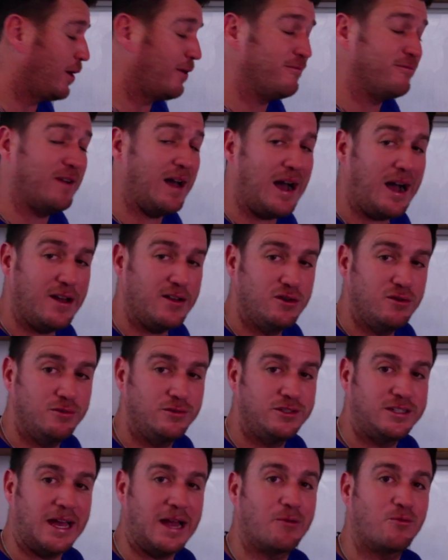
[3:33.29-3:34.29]
and
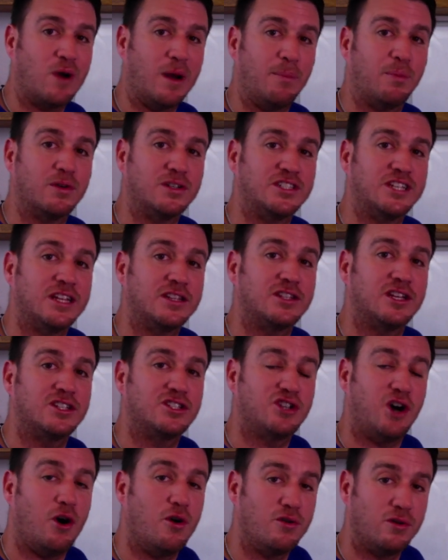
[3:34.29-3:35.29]
values that represent the
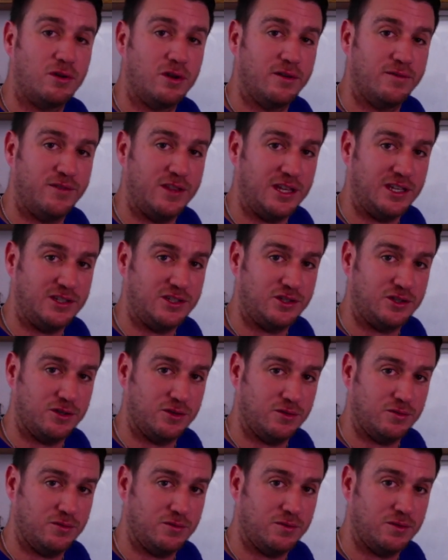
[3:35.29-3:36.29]
total of these
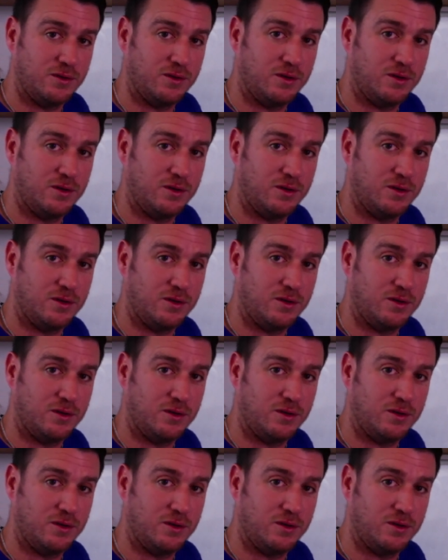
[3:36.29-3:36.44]
two.